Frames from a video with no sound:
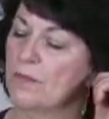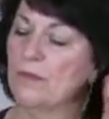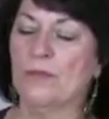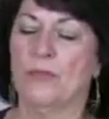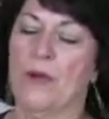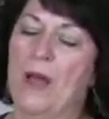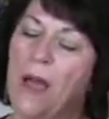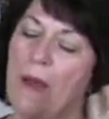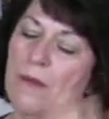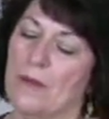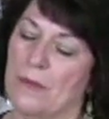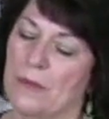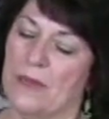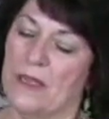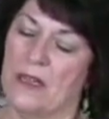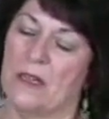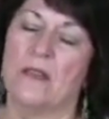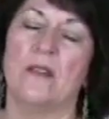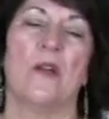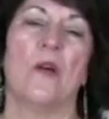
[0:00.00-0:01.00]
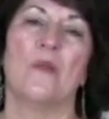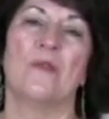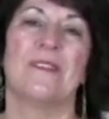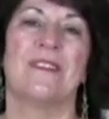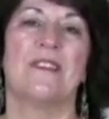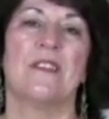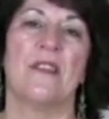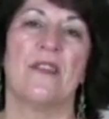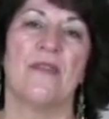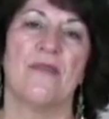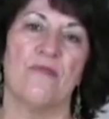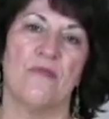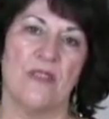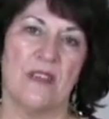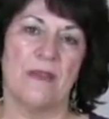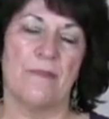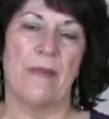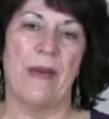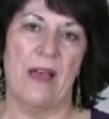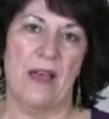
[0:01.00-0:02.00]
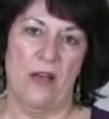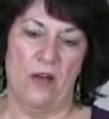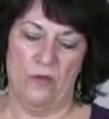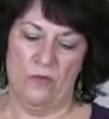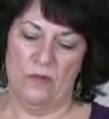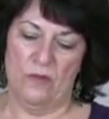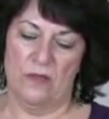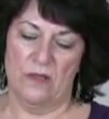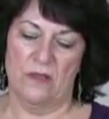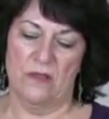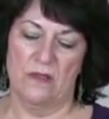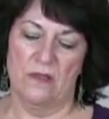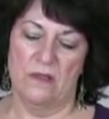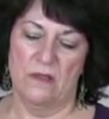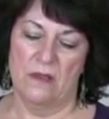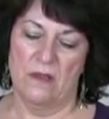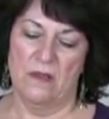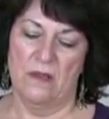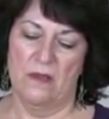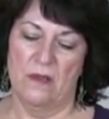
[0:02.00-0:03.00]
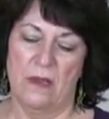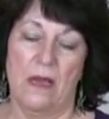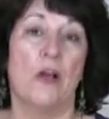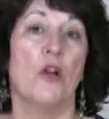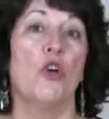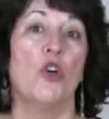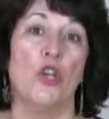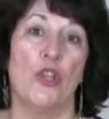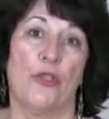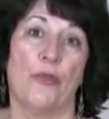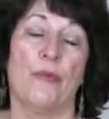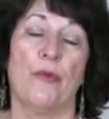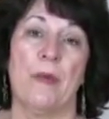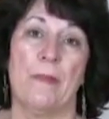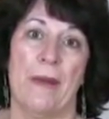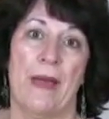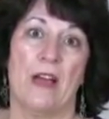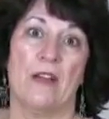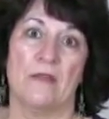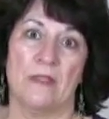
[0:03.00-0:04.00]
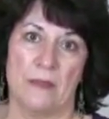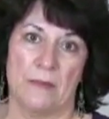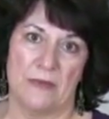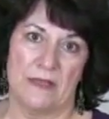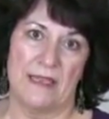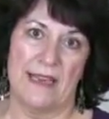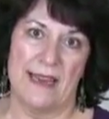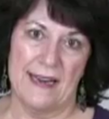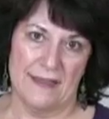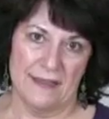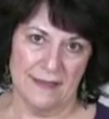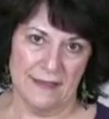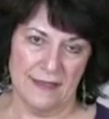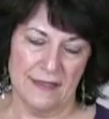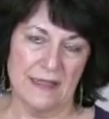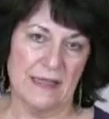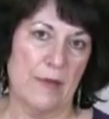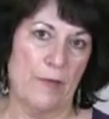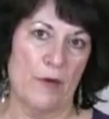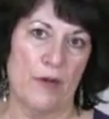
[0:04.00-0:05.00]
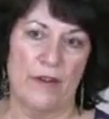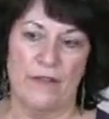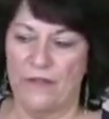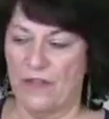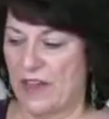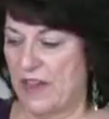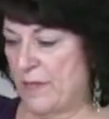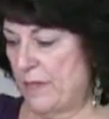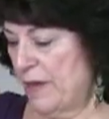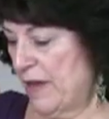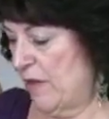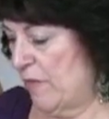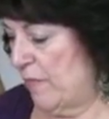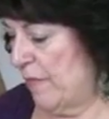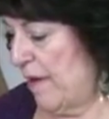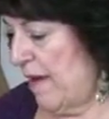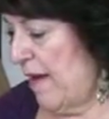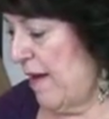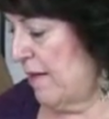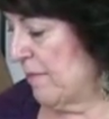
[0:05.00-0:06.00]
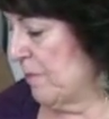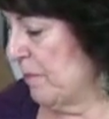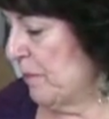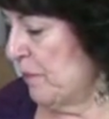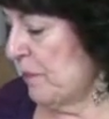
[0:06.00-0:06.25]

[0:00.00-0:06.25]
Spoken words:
probably close to 3 pounds, a good 3 pounds of potatoes, because I bought a 5-pound bag.